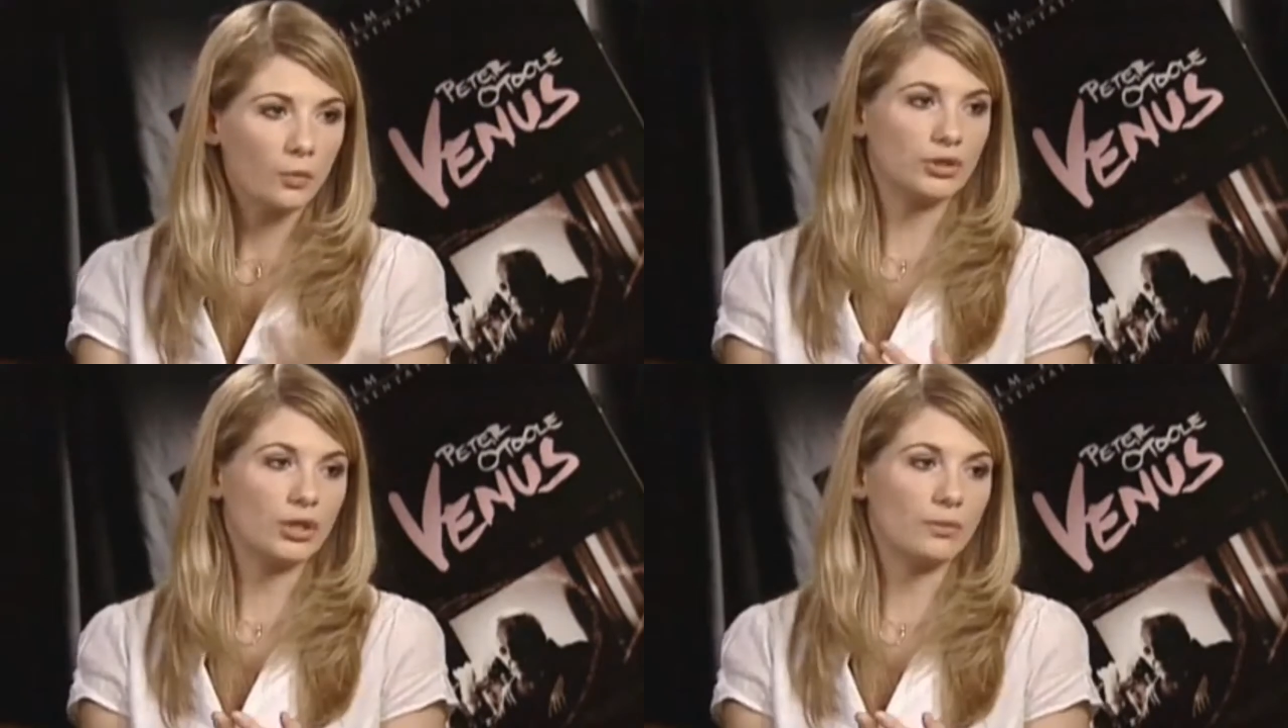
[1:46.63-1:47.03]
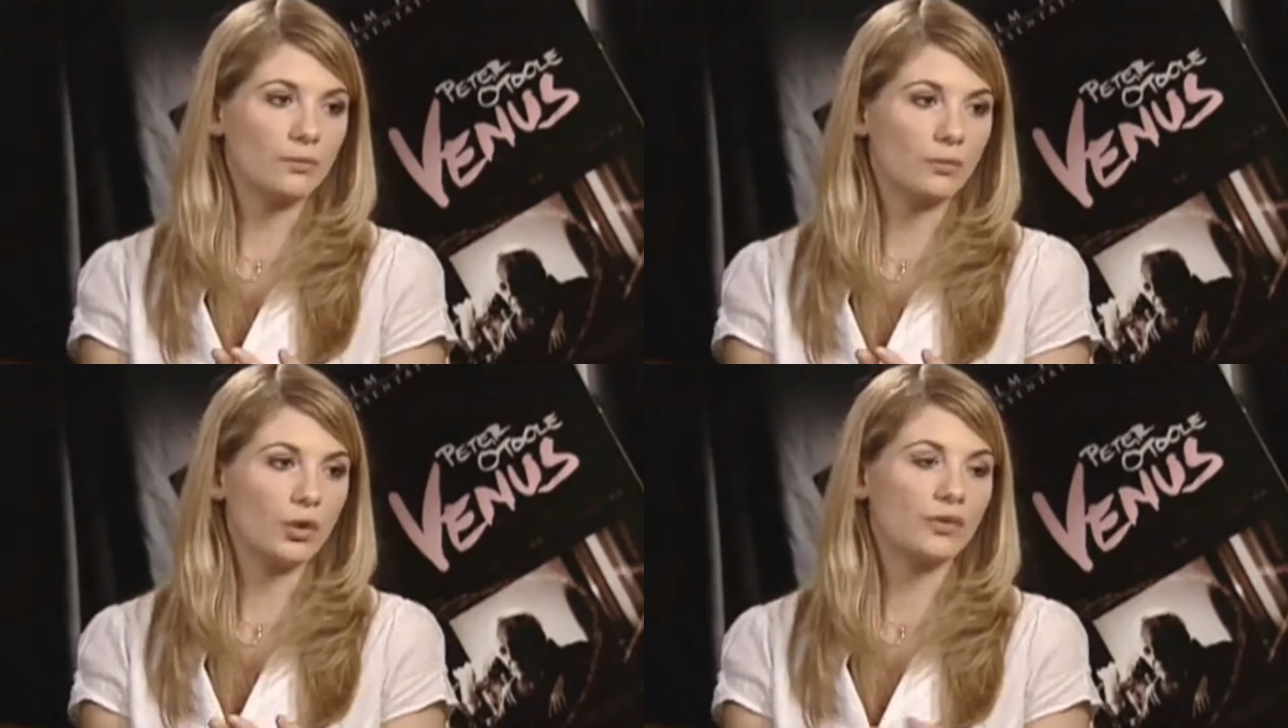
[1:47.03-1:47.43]
would
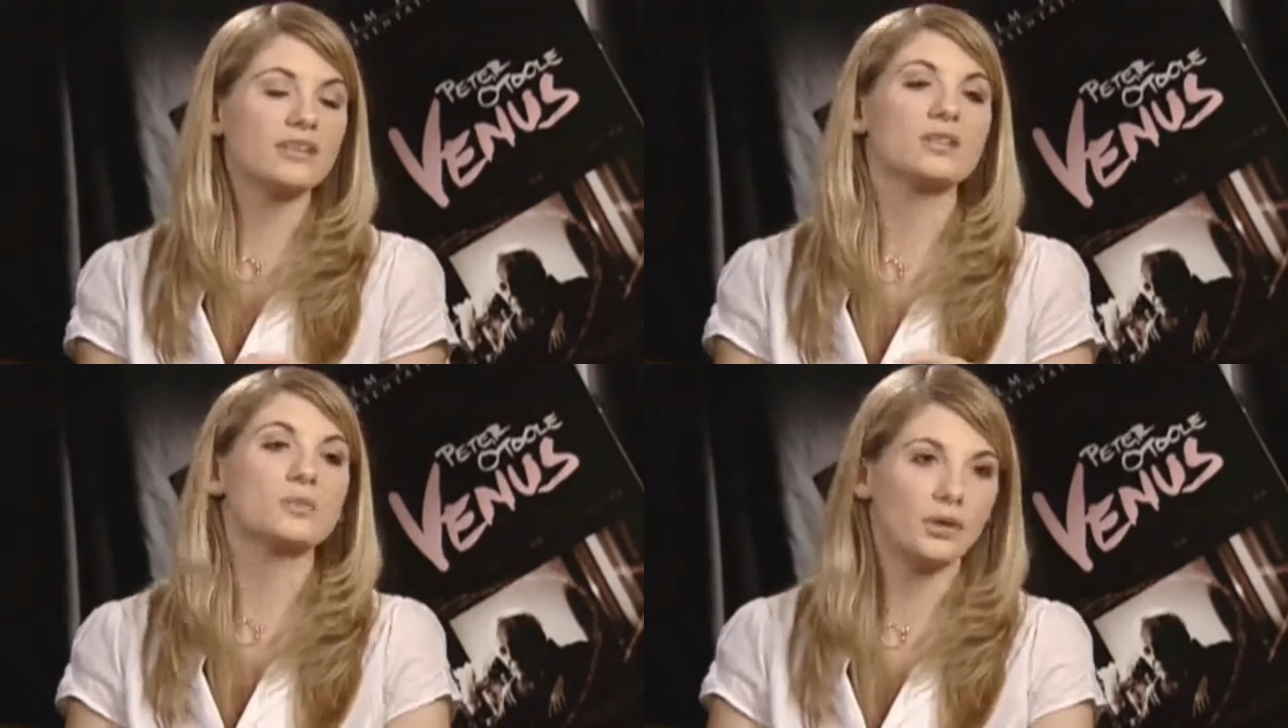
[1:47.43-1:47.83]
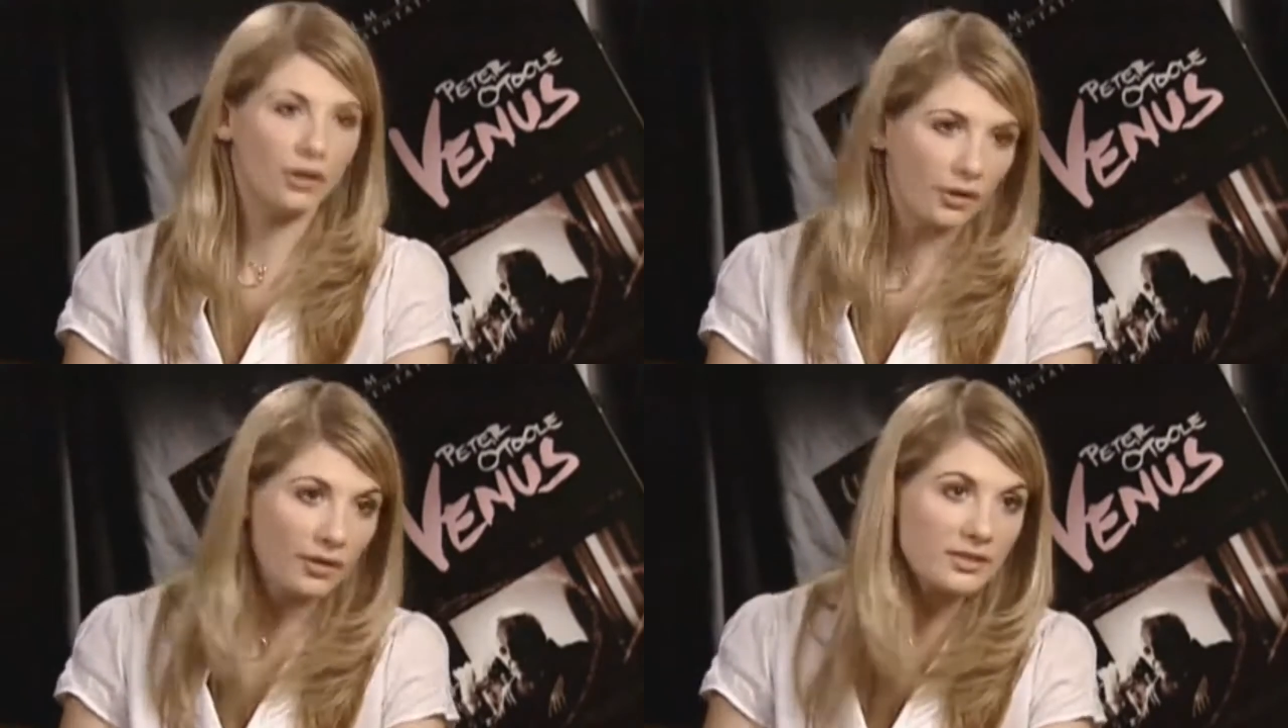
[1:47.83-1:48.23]
this is what
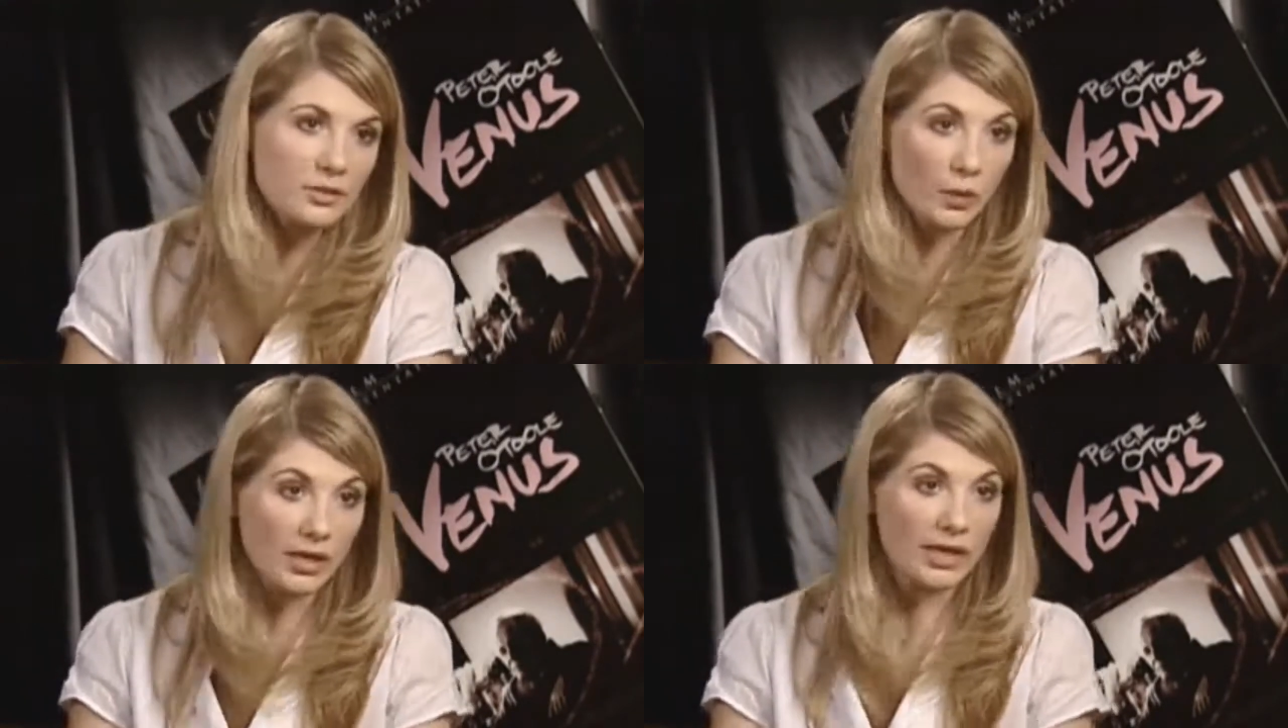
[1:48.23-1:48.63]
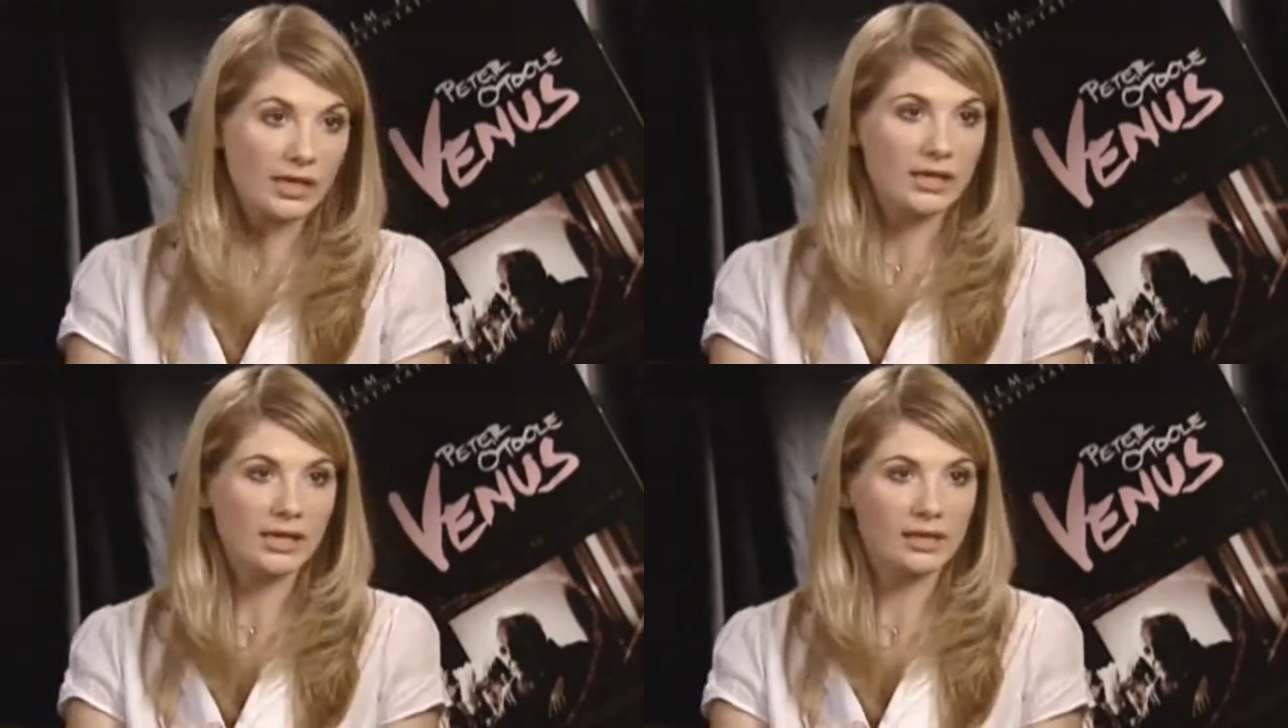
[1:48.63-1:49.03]
you learn or this is what
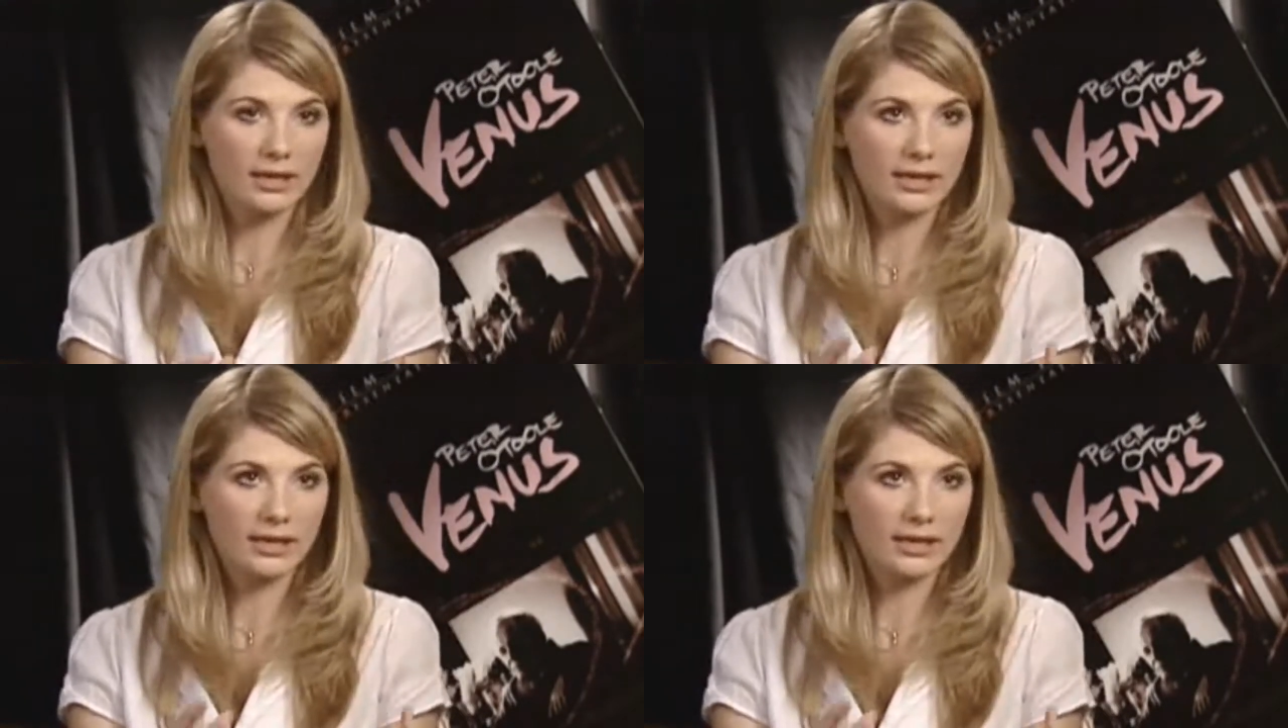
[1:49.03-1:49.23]
he